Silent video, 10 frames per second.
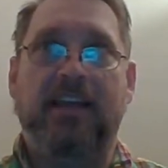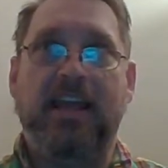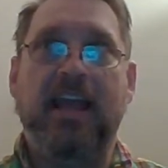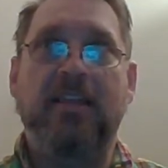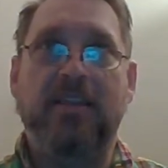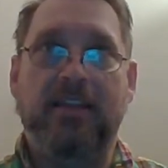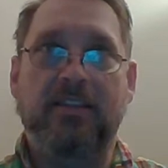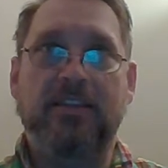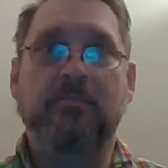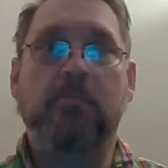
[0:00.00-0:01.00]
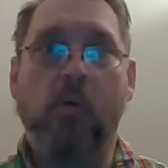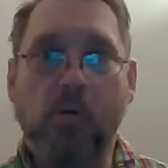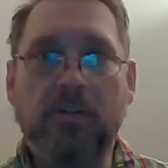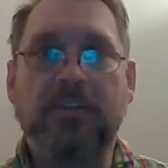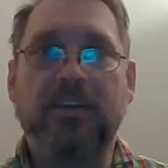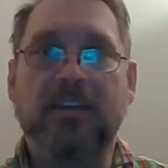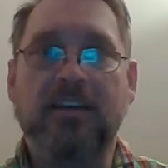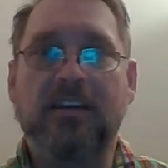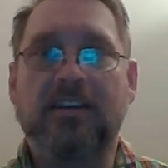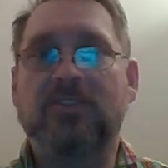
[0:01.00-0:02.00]
and that the important
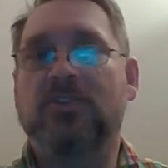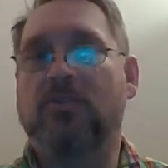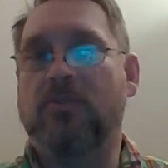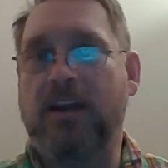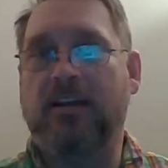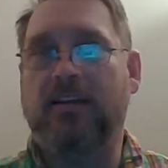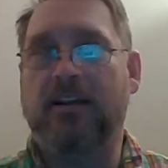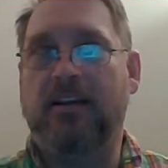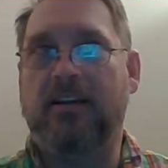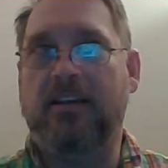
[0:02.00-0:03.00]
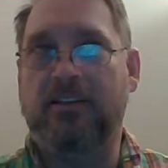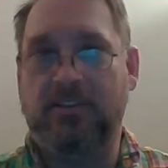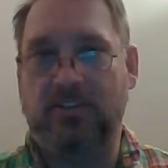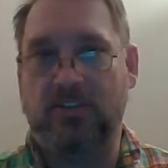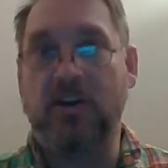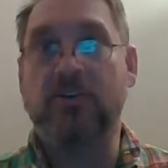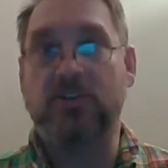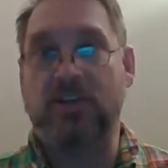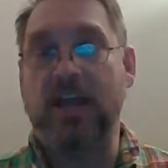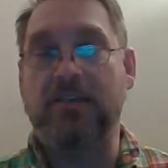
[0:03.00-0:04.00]
thing is to recognize, is to
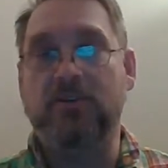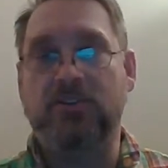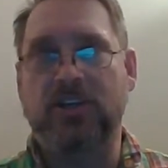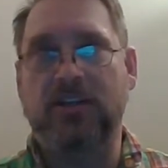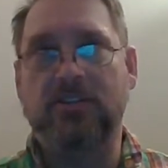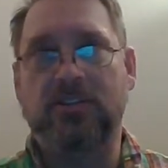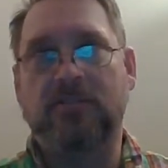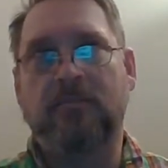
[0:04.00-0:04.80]
understand those changes.